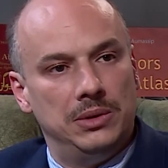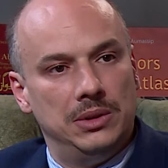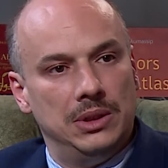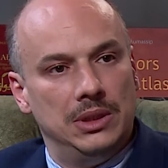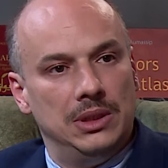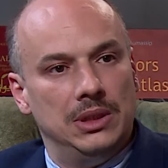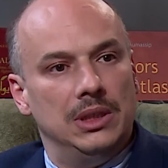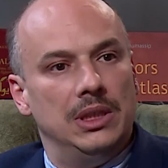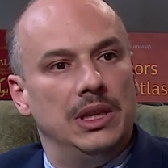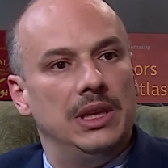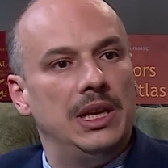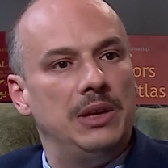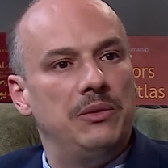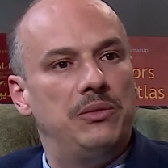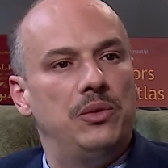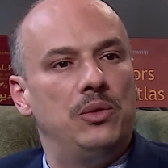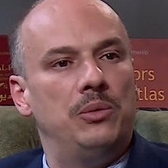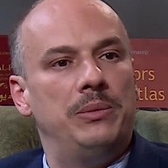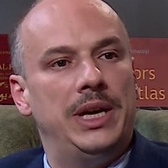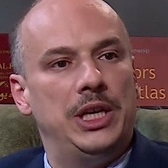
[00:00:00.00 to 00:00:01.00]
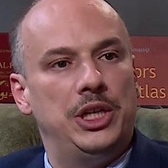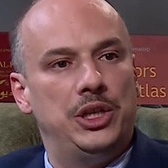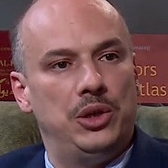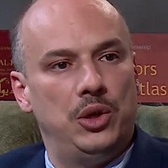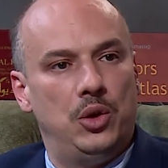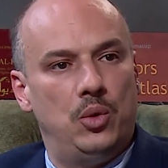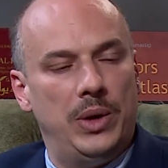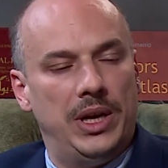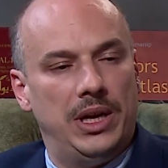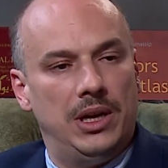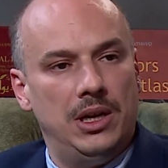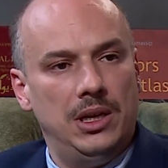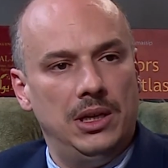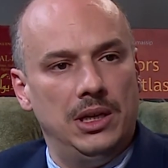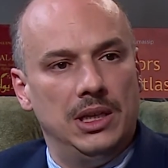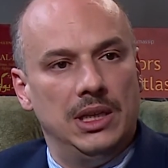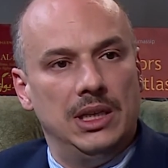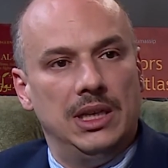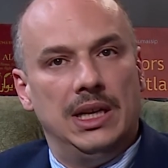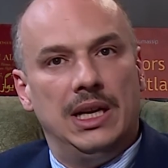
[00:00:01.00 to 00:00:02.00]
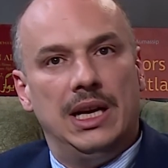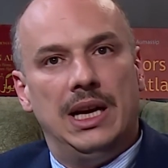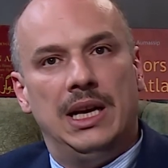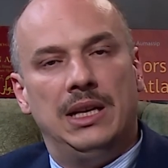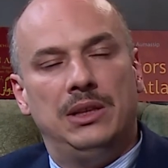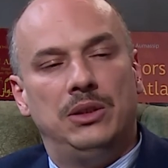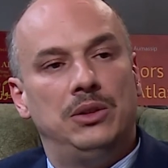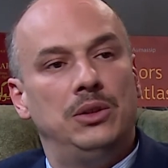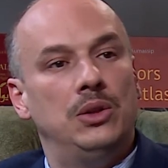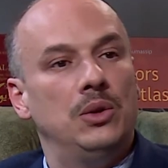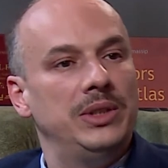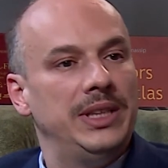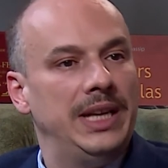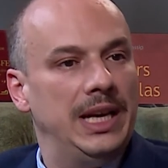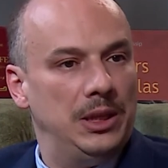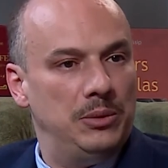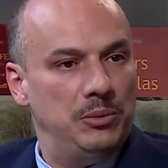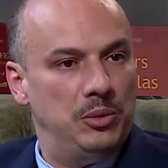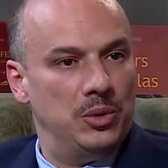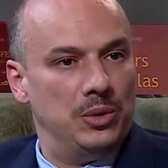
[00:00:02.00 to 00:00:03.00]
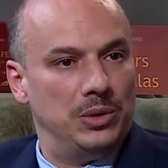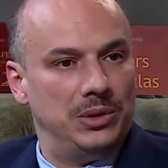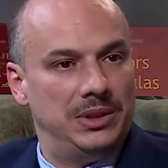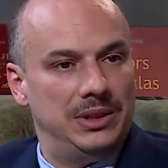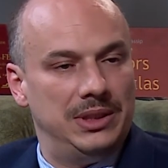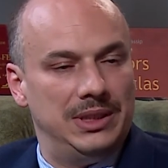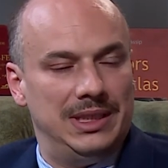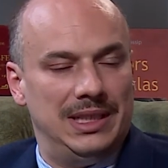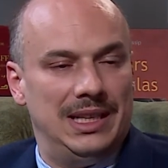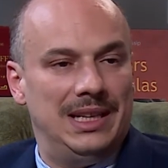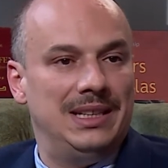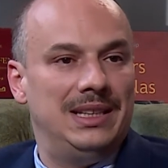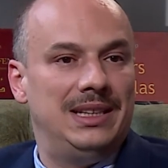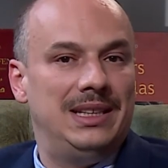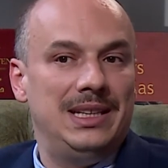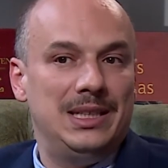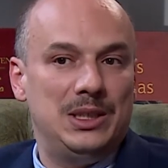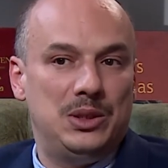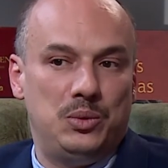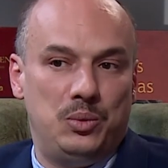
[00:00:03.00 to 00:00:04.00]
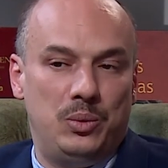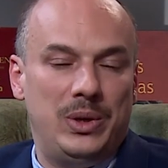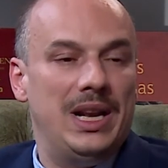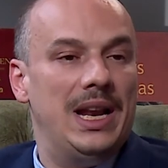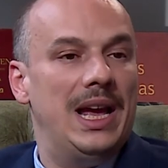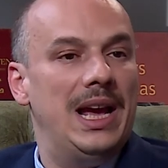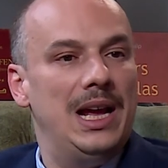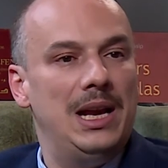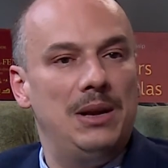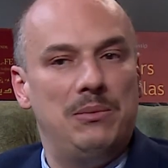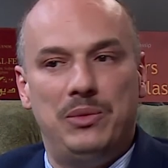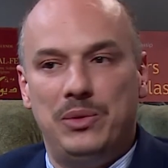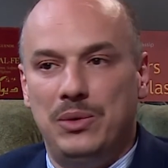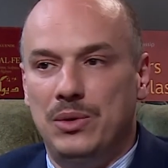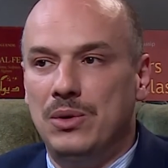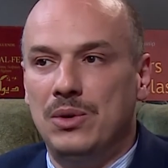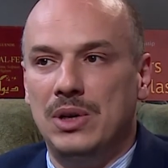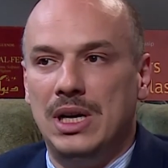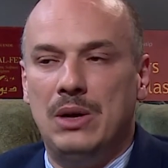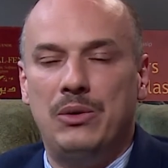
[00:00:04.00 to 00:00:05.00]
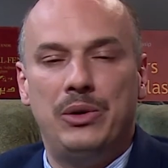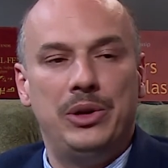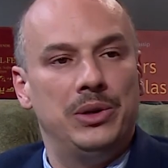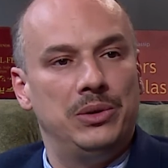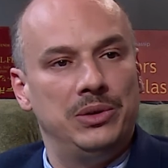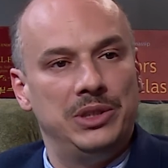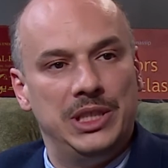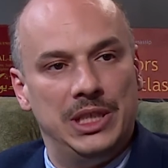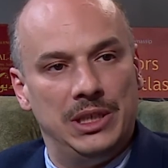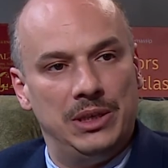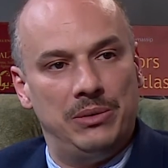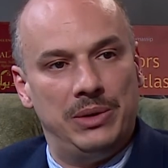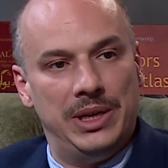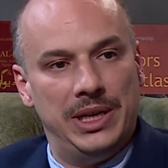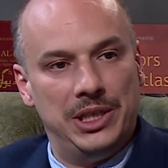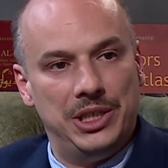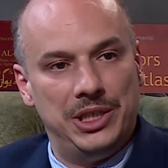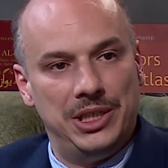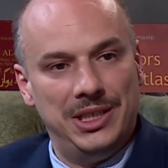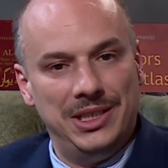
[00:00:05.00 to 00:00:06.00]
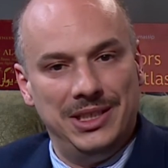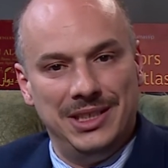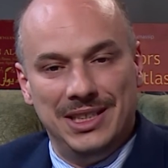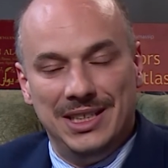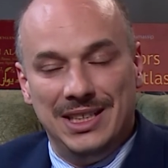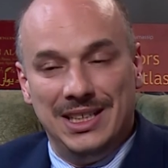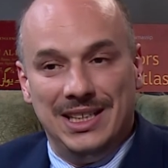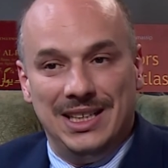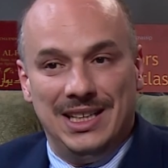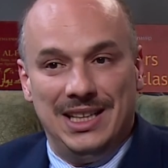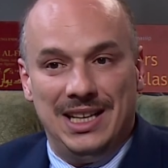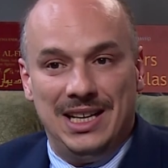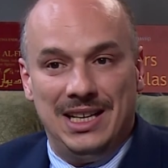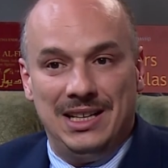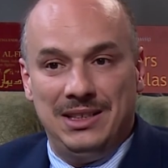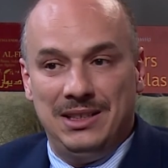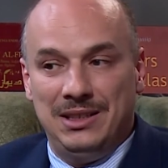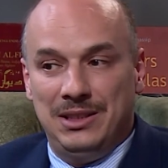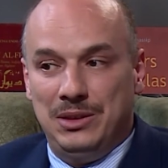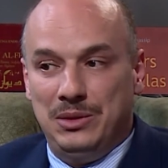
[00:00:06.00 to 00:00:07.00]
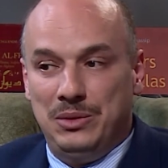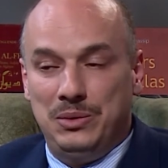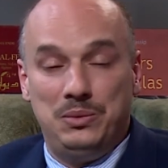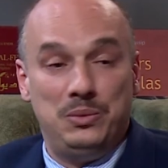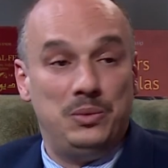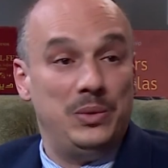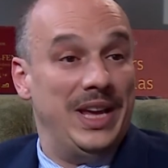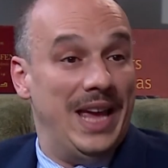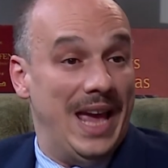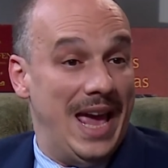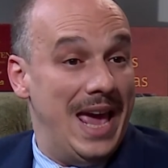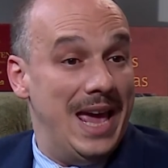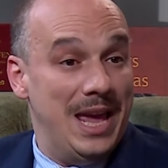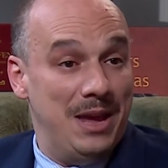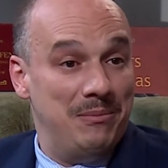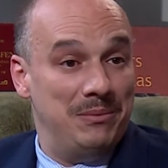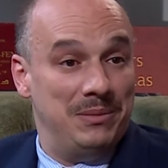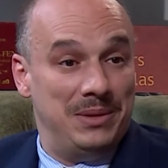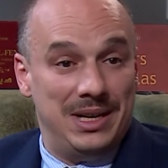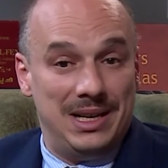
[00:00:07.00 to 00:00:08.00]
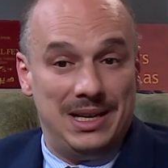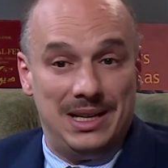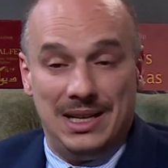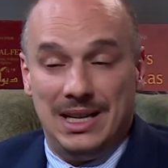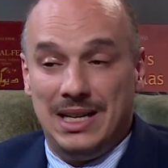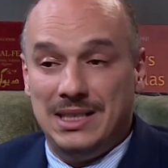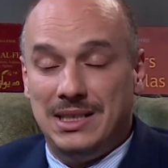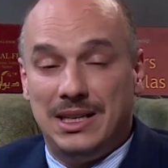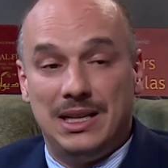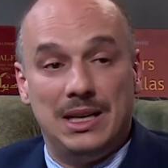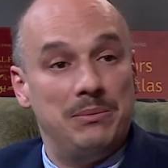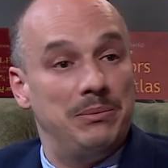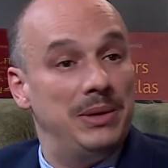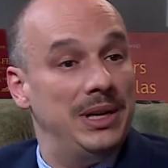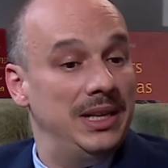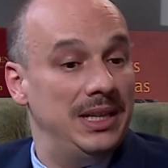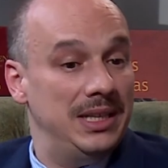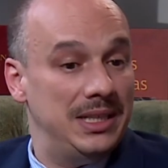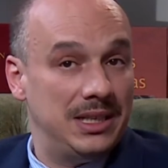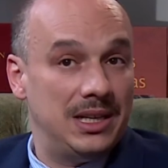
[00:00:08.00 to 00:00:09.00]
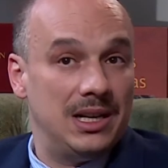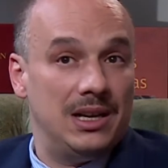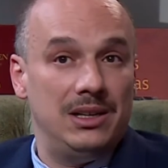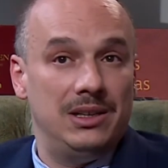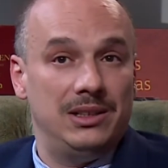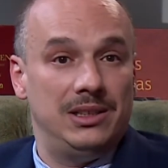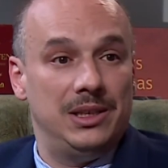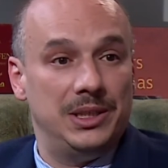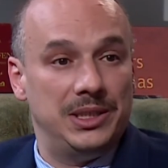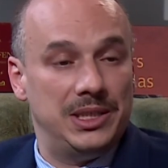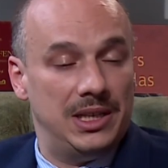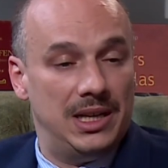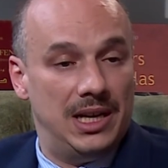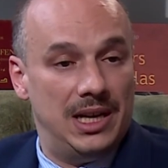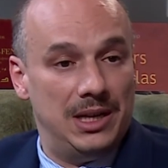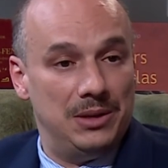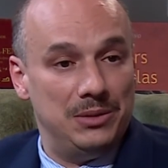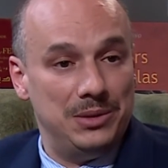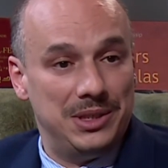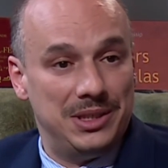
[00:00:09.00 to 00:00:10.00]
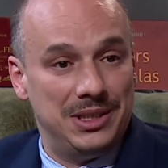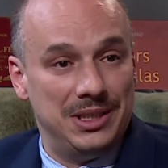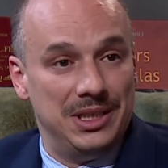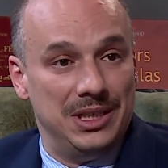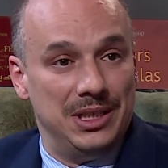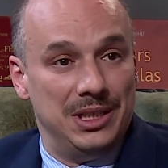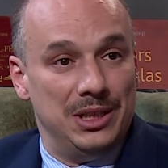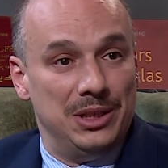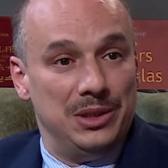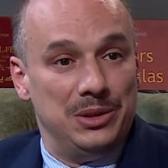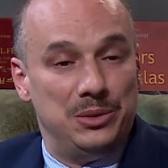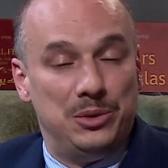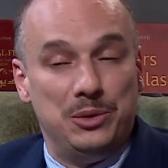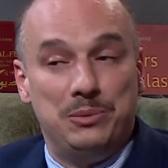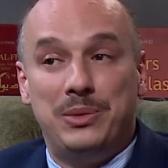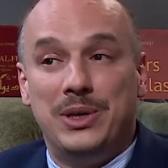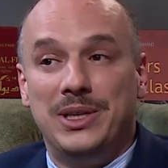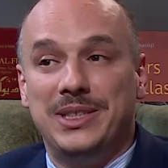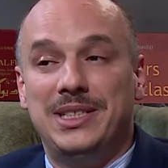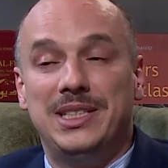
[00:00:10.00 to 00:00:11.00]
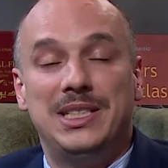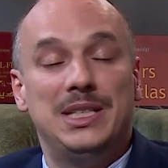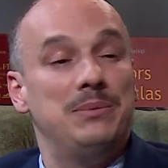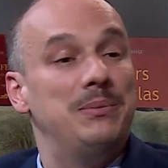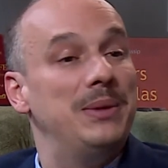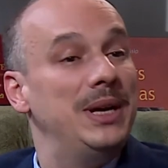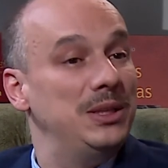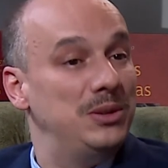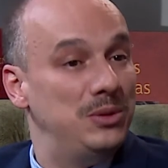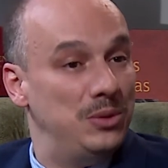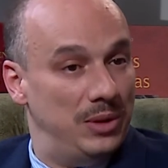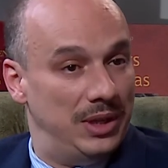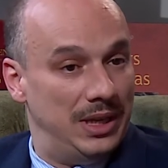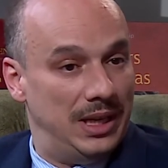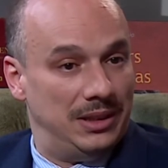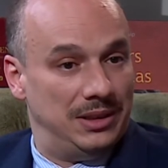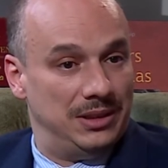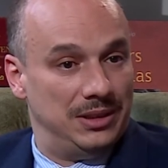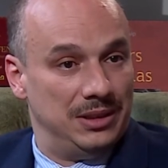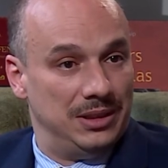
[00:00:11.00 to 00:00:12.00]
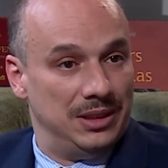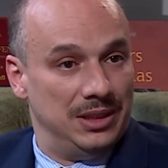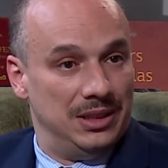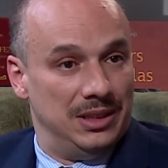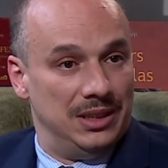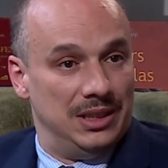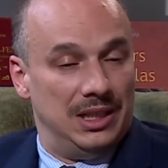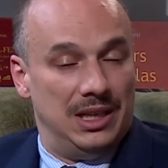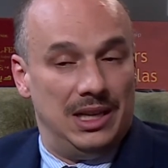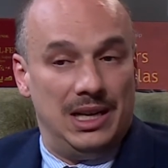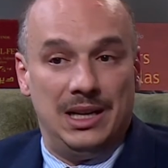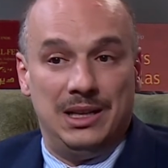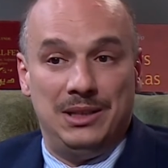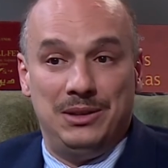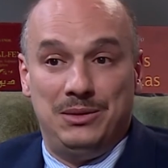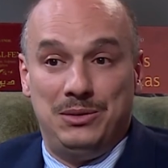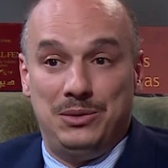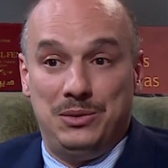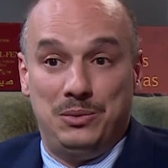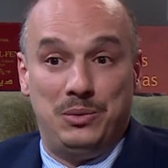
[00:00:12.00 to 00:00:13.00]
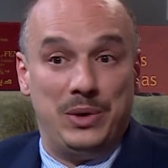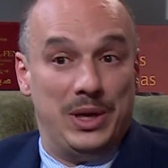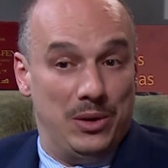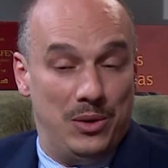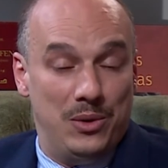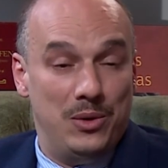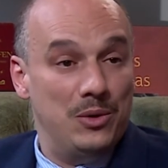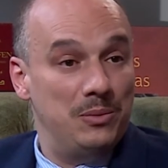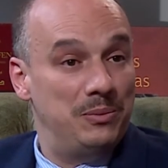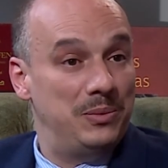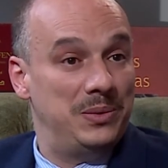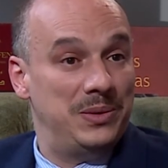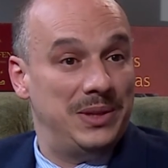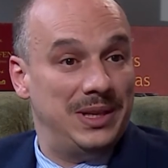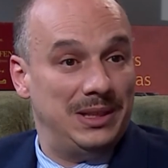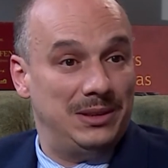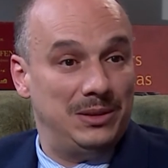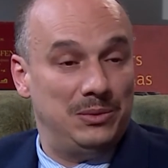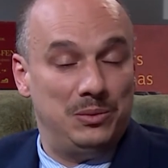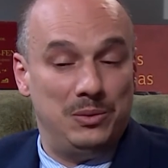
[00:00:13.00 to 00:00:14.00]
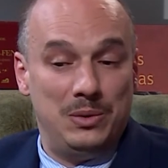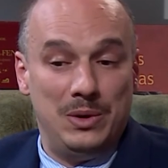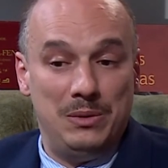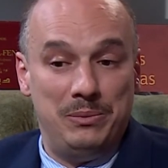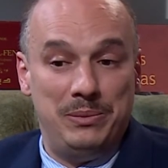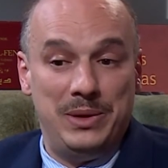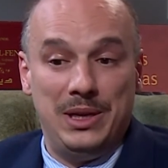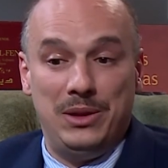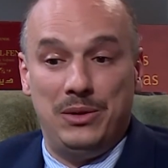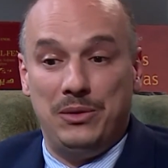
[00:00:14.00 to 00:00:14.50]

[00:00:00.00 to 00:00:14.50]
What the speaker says: the information quicker and don't get bored. And this will help all our young generation. And we aim, as a company, Scarlet Letter House, to participate to that. And we hope that we'll be the